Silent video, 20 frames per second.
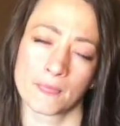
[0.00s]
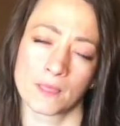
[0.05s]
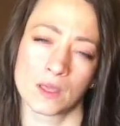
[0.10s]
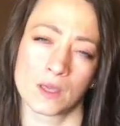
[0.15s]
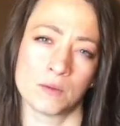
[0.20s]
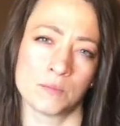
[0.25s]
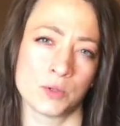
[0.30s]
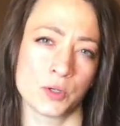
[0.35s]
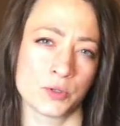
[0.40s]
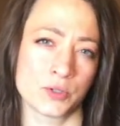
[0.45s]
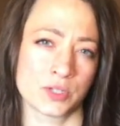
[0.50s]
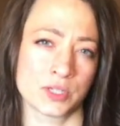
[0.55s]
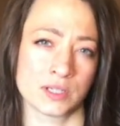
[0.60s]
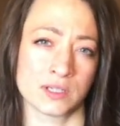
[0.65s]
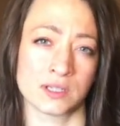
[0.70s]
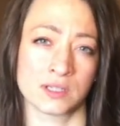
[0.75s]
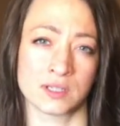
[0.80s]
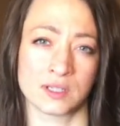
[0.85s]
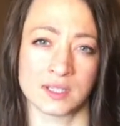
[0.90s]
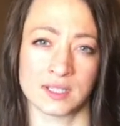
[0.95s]

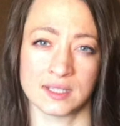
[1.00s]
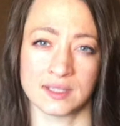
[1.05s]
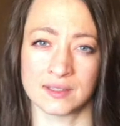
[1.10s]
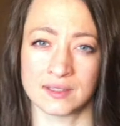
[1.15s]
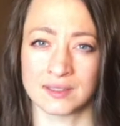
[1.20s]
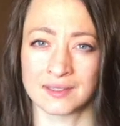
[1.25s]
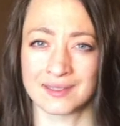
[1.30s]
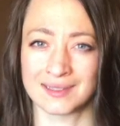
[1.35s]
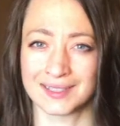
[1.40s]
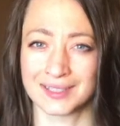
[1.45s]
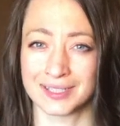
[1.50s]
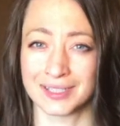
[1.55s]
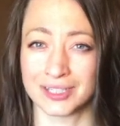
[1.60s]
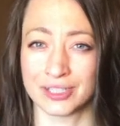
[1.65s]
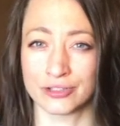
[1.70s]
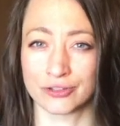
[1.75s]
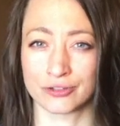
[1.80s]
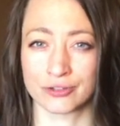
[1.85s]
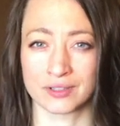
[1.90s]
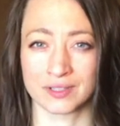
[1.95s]
Emotion is an
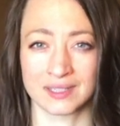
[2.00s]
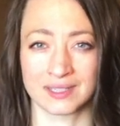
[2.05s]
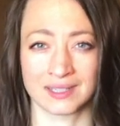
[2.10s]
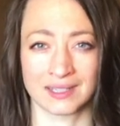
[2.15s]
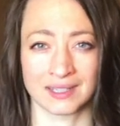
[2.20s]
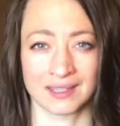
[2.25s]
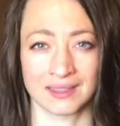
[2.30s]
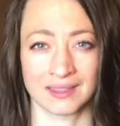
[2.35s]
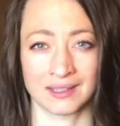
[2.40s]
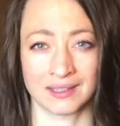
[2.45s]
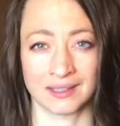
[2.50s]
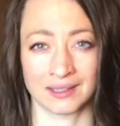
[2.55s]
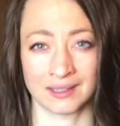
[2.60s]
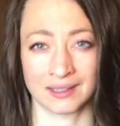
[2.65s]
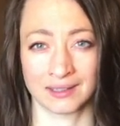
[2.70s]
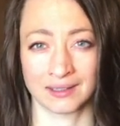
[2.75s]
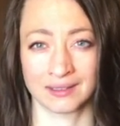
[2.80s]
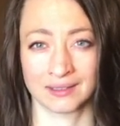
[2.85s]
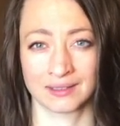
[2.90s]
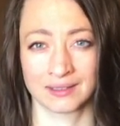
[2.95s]
interesting
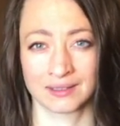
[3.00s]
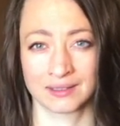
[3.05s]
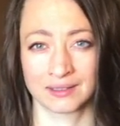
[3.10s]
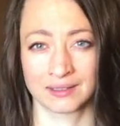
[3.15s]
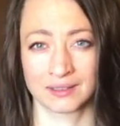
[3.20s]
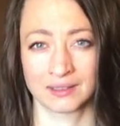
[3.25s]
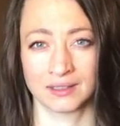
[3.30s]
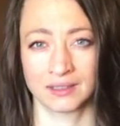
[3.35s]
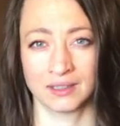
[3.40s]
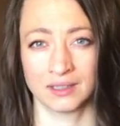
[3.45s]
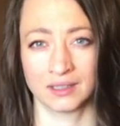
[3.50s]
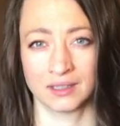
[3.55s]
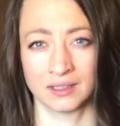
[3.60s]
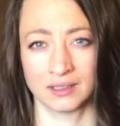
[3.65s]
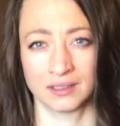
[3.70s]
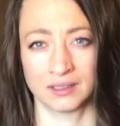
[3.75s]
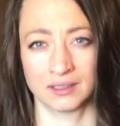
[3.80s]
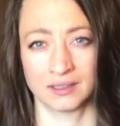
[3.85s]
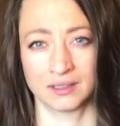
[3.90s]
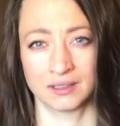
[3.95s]
thing.
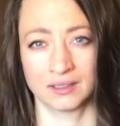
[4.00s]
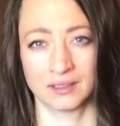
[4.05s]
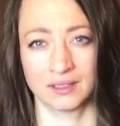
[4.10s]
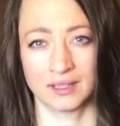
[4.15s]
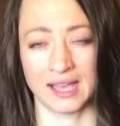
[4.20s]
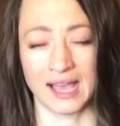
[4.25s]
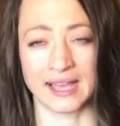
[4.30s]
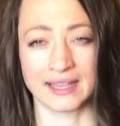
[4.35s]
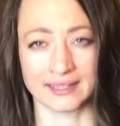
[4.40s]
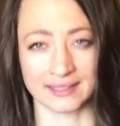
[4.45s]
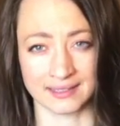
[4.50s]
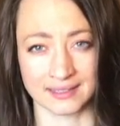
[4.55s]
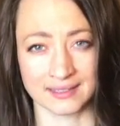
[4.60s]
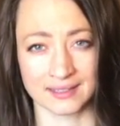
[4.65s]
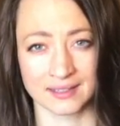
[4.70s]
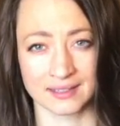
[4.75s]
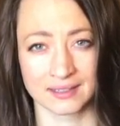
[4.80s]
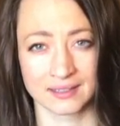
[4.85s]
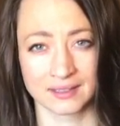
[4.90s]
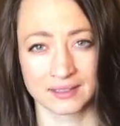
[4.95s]
Ask,